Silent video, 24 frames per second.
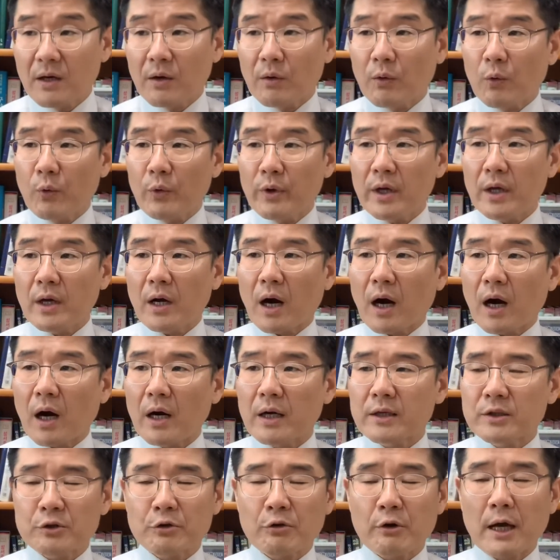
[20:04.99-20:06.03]
We
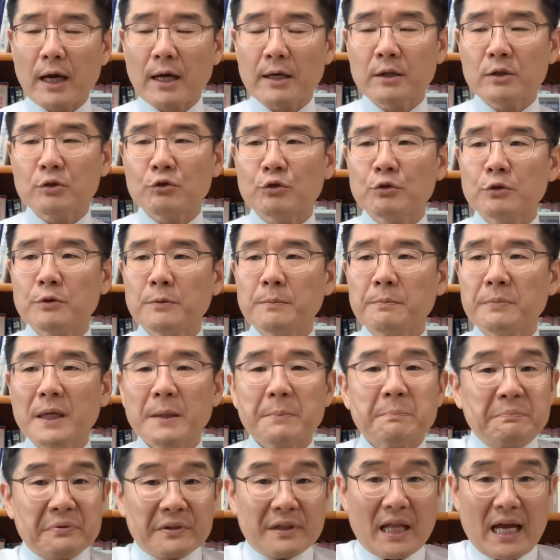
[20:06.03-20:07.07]
are trying to be
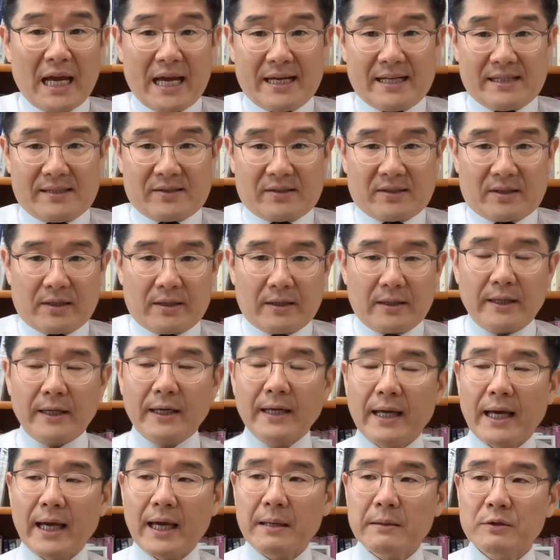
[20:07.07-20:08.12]
blessed
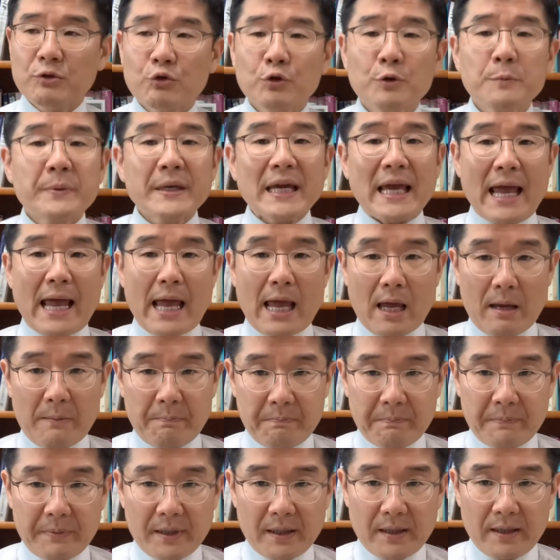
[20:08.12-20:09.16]
and to be
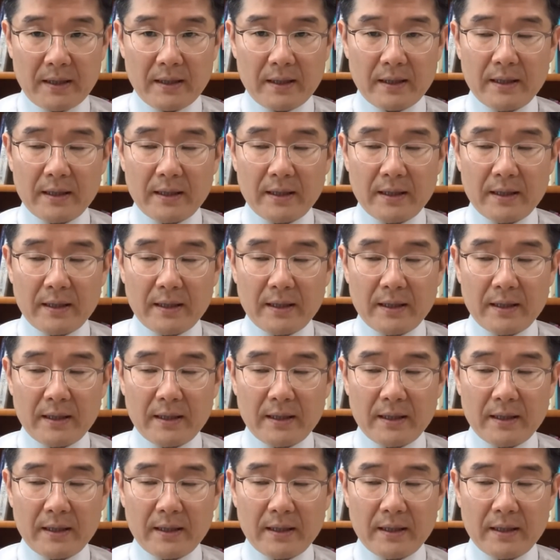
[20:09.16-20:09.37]
happy.